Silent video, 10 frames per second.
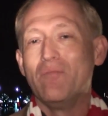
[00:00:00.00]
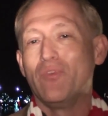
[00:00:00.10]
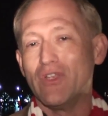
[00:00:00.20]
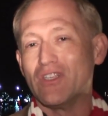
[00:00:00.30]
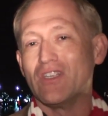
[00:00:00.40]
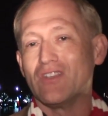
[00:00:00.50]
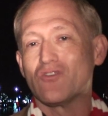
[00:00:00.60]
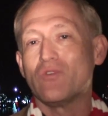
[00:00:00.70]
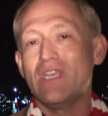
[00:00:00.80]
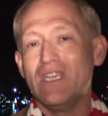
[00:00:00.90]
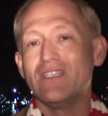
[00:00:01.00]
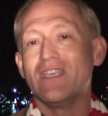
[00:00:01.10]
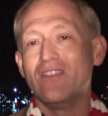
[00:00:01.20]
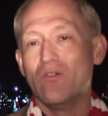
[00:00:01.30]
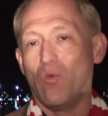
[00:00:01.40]
put trees
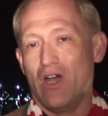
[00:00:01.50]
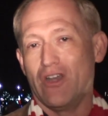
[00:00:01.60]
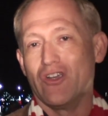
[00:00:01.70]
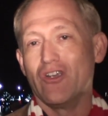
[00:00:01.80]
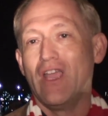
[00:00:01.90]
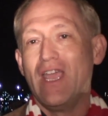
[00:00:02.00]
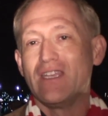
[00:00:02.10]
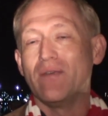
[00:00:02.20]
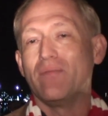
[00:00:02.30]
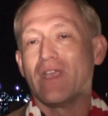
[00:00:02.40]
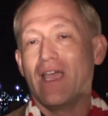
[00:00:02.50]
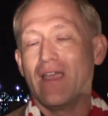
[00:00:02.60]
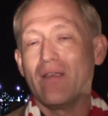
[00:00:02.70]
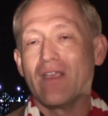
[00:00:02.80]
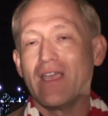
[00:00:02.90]
in the water
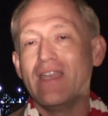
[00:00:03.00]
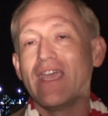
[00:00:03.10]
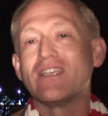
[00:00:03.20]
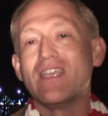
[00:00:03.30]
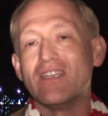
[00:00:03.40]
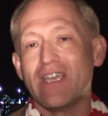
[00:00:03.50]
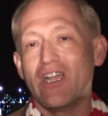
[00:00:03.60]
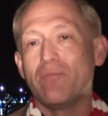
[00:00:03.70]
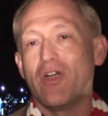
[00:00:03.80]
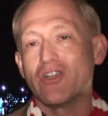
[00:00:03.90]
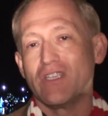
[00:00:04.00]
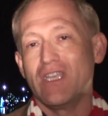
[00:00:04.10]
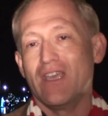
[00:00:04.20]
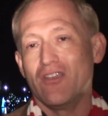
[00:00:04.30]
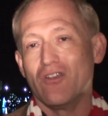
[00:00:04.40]
to connect the entire park
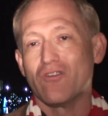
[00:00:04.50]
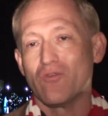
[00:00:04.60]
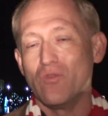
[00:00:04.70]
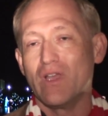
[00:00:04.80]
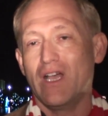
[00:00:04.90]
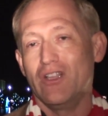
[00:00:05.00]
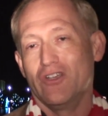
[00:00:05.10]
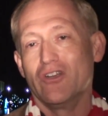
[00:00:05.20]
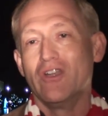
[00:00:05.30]
together through color.